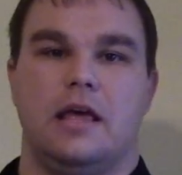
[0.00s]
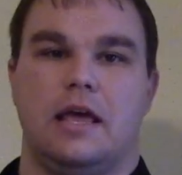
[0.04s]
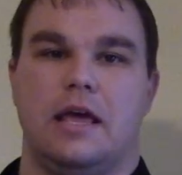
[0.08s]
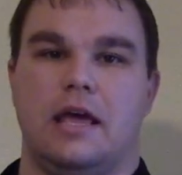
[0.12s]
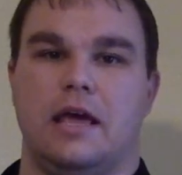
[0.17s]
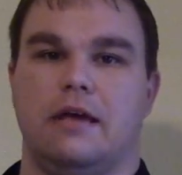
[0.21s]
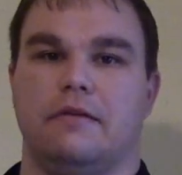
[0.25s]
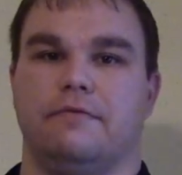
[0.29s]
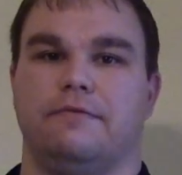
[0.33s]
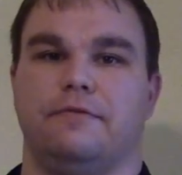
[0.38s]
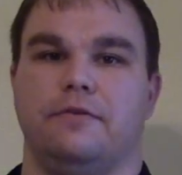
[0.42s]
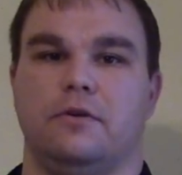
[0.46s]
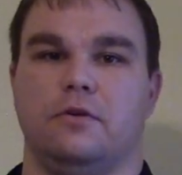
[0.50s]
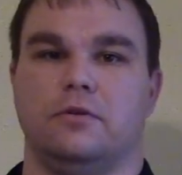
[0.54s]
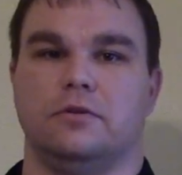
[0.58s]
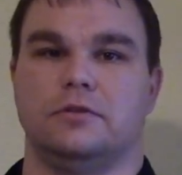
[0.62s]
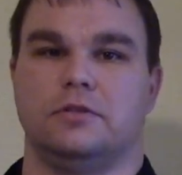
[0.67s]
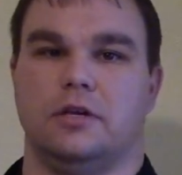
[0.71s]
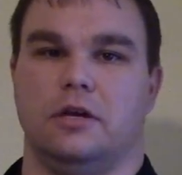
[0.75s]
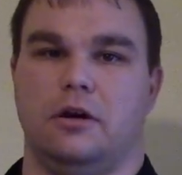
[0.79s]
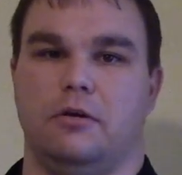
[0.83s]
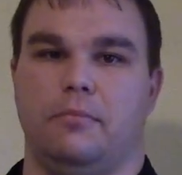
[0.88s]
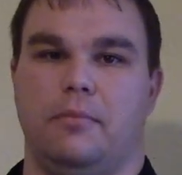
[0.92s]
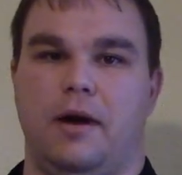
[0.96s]
eat
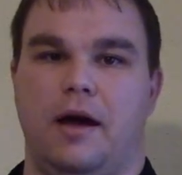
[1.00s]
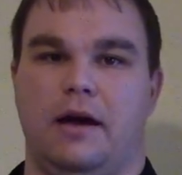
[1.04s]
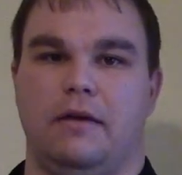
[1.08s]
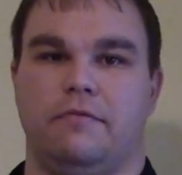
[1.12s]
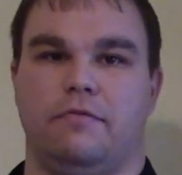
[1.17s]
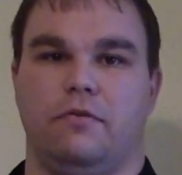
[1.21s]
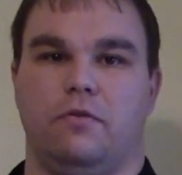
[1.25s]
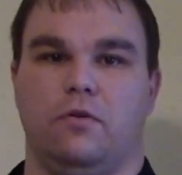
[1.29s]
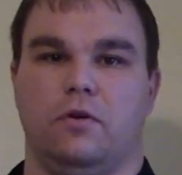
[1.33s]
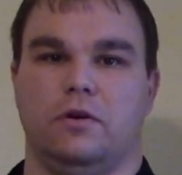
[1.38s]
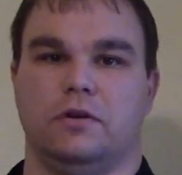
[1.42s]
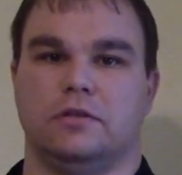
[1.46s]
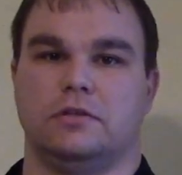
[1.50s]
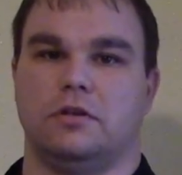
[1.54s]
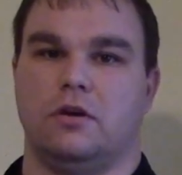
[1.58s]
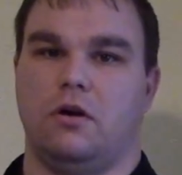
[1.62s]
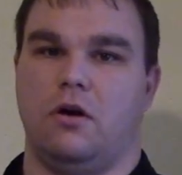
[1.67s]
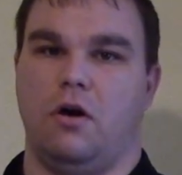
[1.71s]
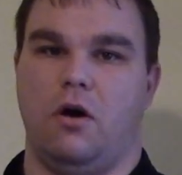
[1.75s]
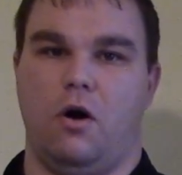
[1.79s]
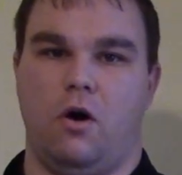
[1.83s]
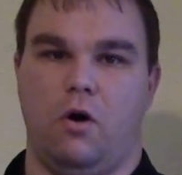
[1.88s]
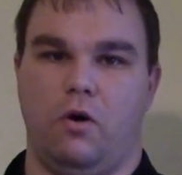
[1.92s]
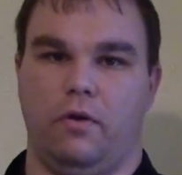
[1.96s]
foods that are bad for us
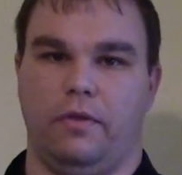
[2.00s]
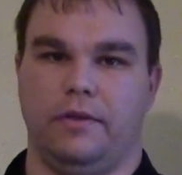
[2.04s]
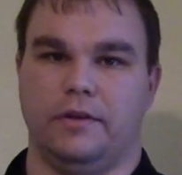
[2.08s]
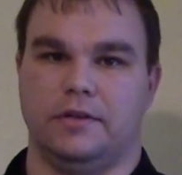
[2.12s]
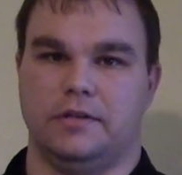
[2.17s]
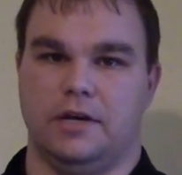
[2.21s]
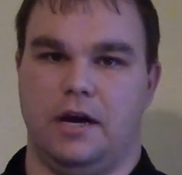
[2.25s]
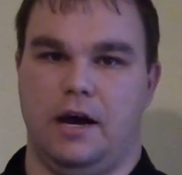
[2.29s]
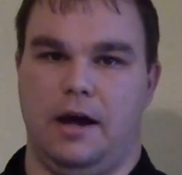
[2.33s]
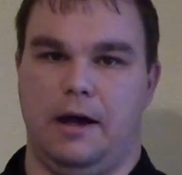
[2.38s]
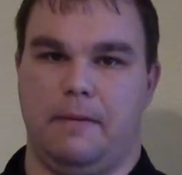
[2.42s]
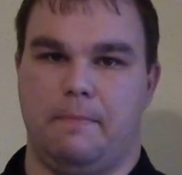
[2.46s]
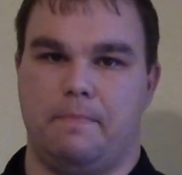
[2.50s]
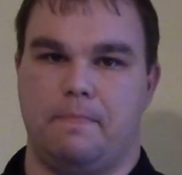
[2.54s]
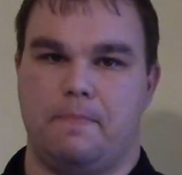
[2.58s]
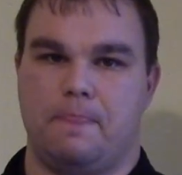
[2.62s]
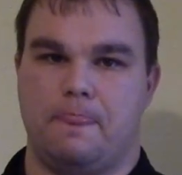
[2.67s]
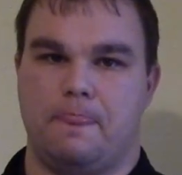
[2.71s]
all the time.